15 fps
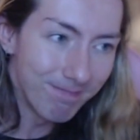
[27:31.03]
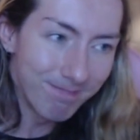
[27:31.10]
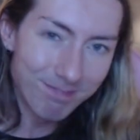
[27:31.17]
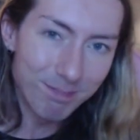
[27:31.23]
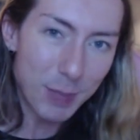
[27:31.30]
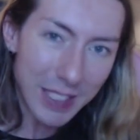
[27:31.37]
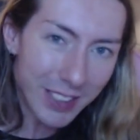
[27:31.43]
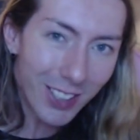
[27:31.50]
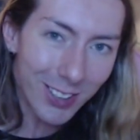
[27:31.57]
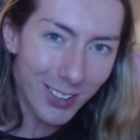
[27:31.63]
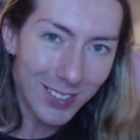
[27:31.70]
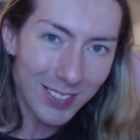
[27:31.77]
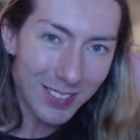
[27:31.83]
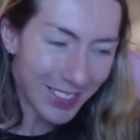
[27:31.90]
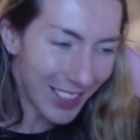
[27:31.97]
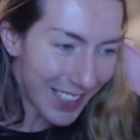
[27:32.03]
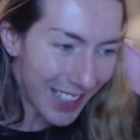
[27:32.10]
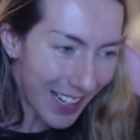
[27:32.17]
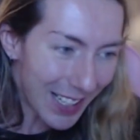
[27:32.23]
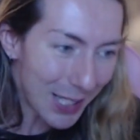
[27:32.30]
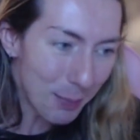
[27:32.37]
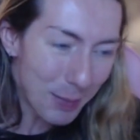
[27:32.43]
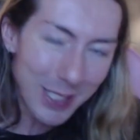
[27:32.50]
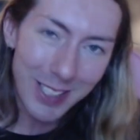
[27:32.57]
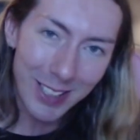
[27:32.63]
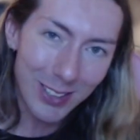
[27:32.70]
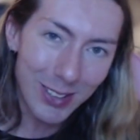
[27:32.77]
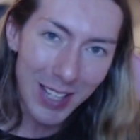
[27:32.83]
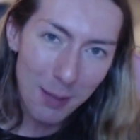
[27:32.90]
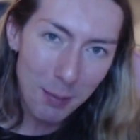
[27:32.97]
Mii Gunner, they hate Mii
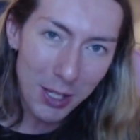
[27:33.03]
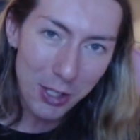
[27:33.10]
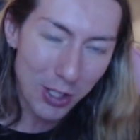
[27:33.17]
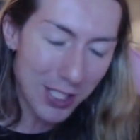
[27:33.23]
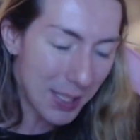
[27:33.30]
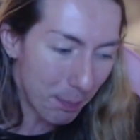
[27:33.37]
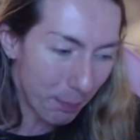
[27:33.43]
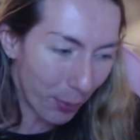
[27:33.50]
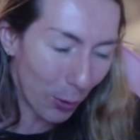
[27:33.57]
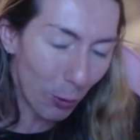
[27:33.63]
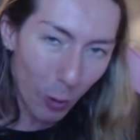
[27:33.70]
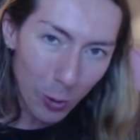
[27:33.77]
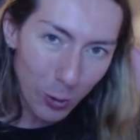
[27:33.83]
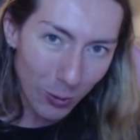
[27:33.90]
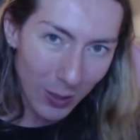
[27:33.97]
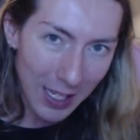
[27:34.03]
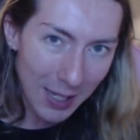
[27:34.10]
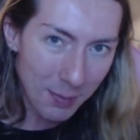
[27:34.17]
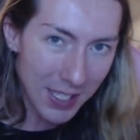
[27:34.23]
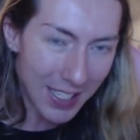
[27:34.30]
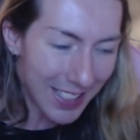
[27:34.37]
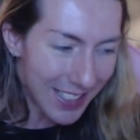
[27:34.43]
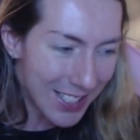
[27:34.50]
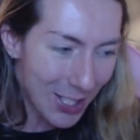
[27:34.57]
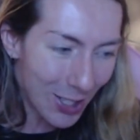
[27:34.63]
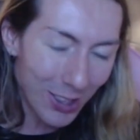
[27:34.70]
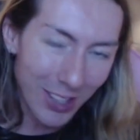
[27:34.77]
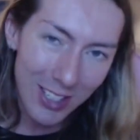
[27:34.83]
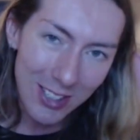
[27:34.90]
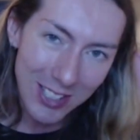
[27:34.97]
Gunner that much. It's programmed into
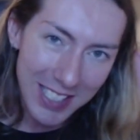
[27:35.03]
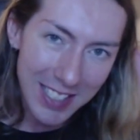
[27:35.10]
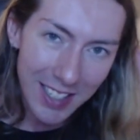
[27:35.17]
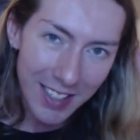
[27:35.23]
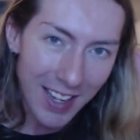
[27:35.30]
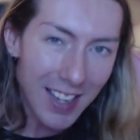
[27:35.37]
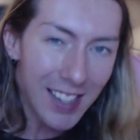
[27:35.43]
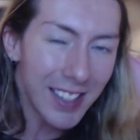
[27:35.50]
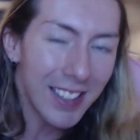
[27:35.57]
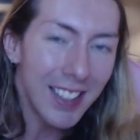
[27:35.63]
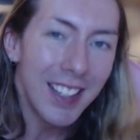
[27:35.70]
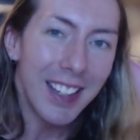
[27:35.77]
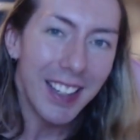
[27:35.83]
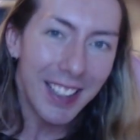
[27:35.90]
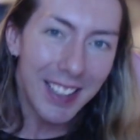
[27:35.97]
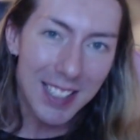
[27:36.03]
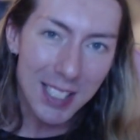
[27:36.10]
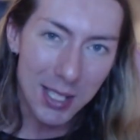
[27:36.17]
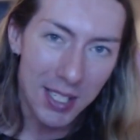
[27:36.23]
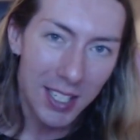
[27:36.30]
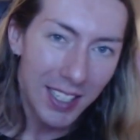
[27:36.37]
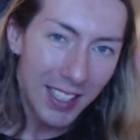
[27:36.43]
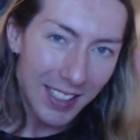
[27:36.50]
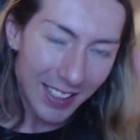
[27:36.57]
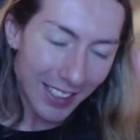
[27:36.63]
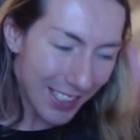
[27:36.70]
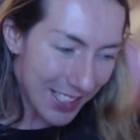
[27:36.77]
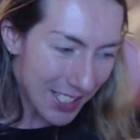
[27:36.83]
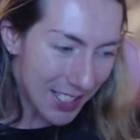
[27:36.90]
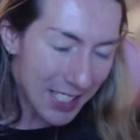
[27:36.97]
their D N A. It is it
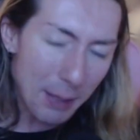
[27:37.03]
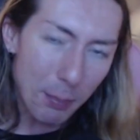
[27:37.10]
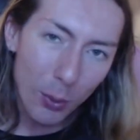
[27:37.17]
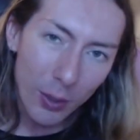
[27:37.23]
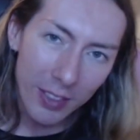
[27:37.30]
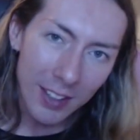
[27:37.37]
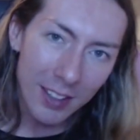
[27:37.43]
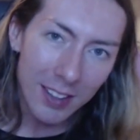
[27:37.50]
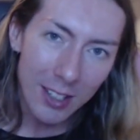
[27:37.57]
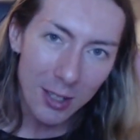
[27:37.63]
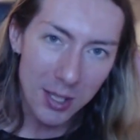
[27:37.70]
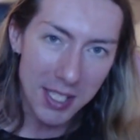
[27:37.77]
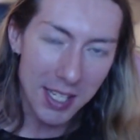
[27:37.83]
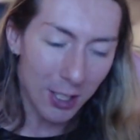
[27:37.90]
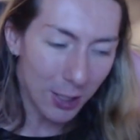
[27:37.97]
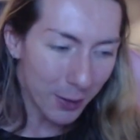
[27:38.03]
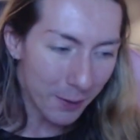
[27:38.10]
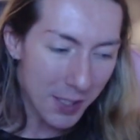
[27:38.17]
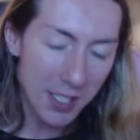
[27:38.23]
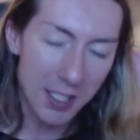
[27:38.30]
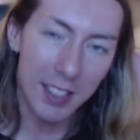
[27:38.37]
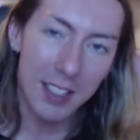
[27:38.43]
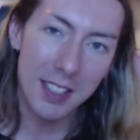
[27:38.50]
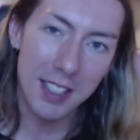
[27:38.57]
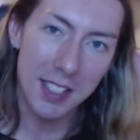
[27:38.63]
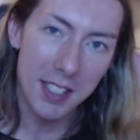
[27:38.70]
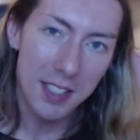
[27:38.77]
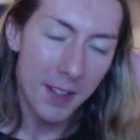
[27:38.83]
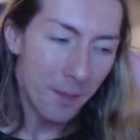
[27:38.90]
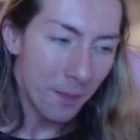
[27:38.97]
is deep within their selves. It
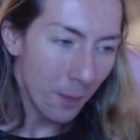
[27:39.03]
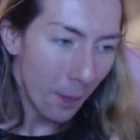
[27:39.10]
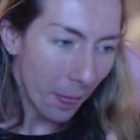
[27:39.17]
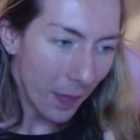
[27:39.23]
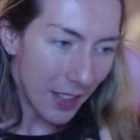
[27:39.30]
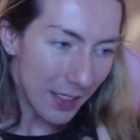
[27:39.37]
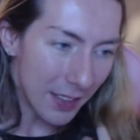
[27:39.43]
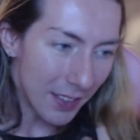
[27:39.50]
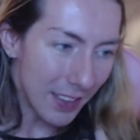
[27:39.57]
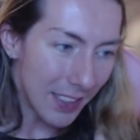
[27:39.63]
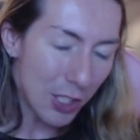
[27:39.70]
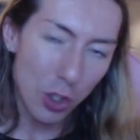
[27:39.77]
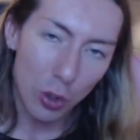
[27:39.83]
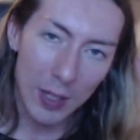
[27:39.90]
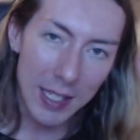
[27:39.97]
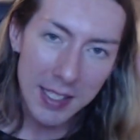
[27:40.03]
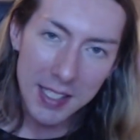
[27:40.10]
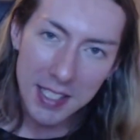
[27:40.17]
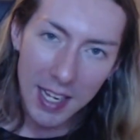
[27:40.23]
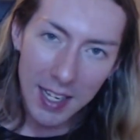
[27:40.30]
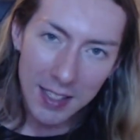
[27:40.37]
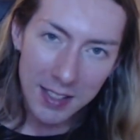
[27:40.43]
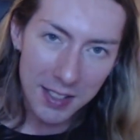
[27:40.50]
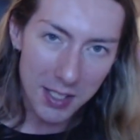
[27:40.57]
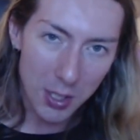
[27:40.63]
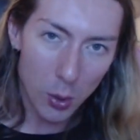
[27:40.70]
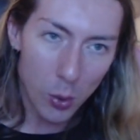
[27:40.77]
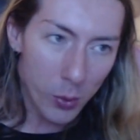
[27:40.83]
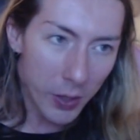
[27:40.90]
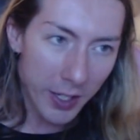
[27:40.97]
is it it transcends
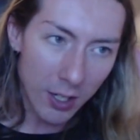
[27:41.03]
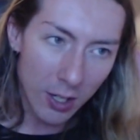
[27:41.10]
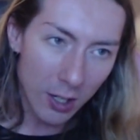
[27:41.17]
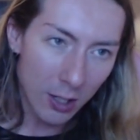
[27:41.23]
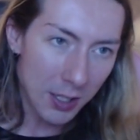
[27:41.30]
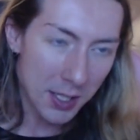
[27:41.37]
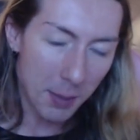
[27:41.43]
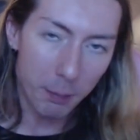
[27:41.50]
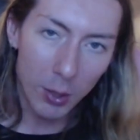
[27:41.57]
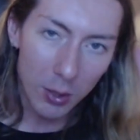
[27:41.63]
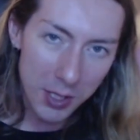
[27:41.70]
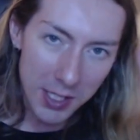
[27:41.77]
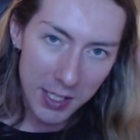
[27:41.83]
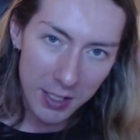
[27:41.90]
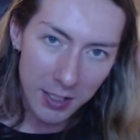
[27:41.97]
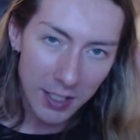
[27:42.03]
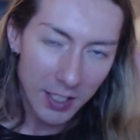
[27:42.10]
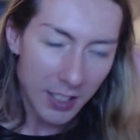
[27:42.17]
who they are as a person.